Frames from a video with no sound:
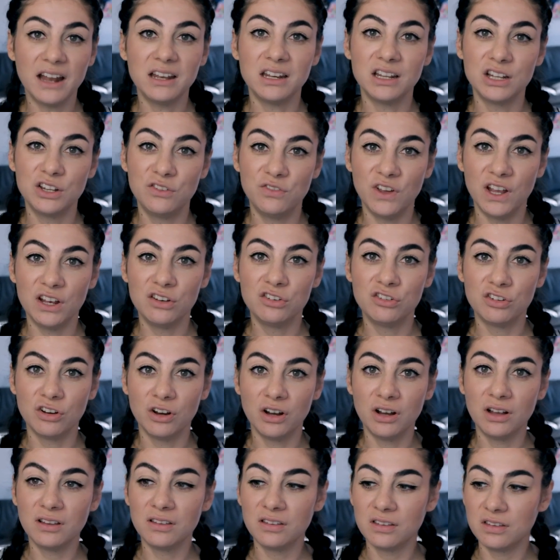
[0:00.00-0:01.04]
that
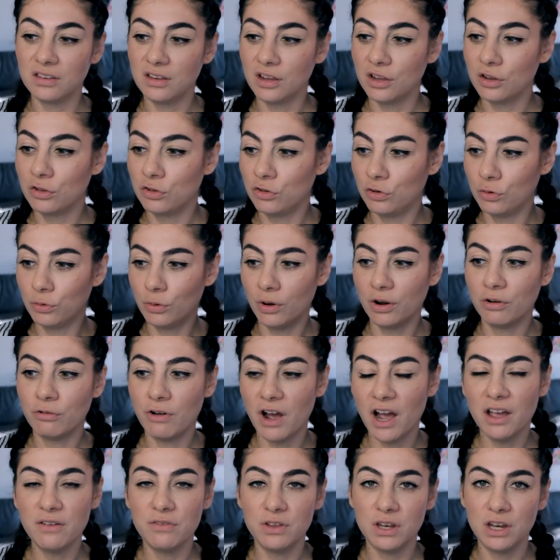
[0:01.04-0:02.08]
adventurous to
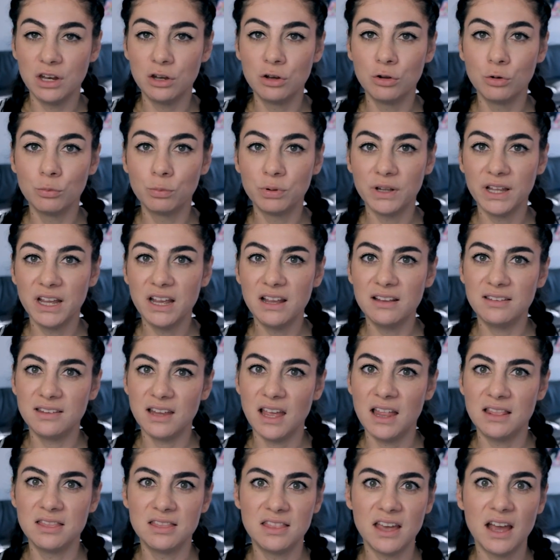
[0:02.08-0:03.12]
arrive in a new place
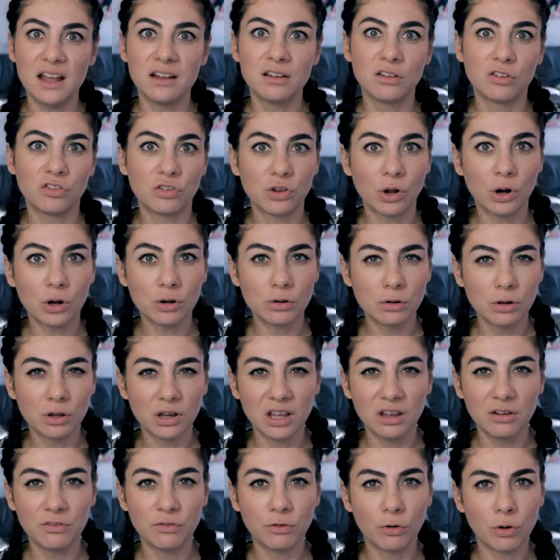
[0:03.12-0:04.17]
and then start
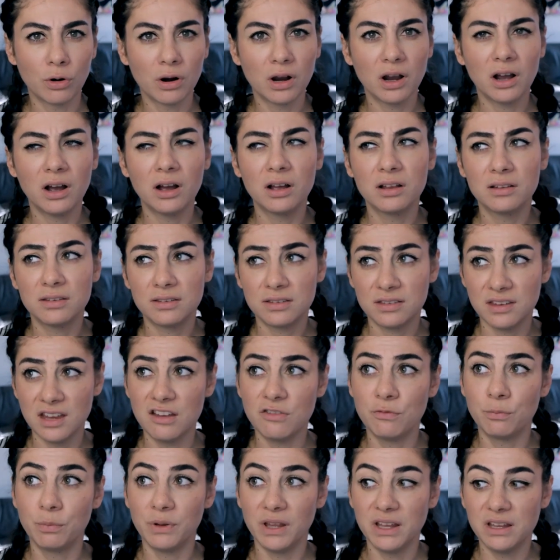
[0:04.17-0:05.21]
looking for a
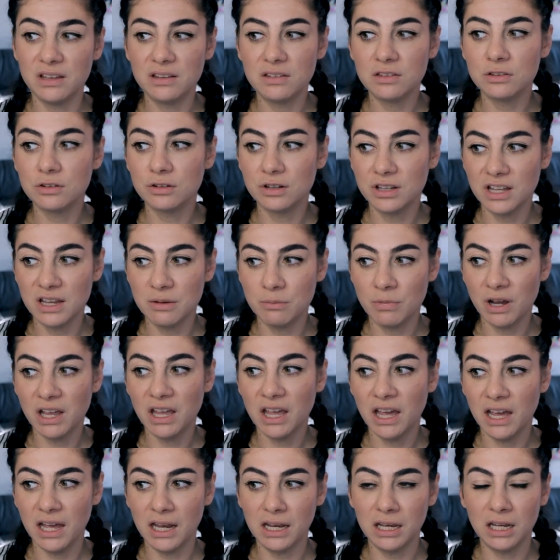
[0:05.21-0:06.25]
safe place to lay my
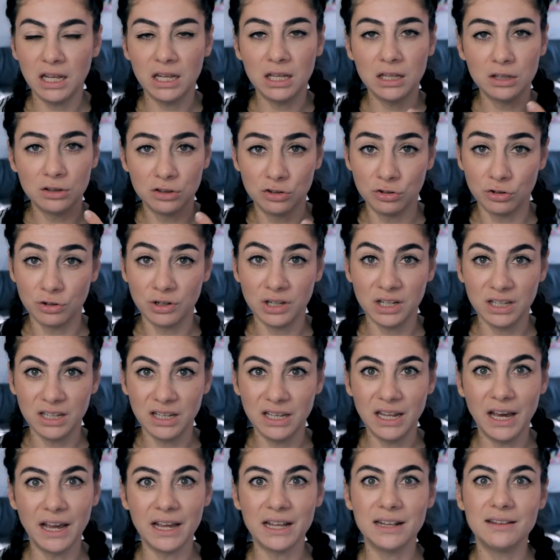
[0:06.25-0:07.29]
head during
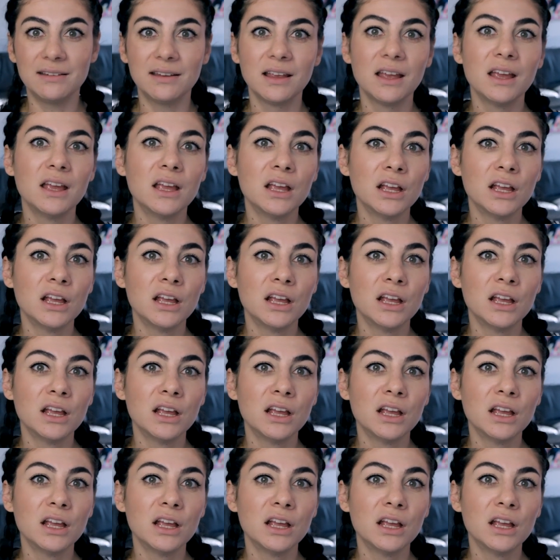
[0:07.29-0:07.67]
the night.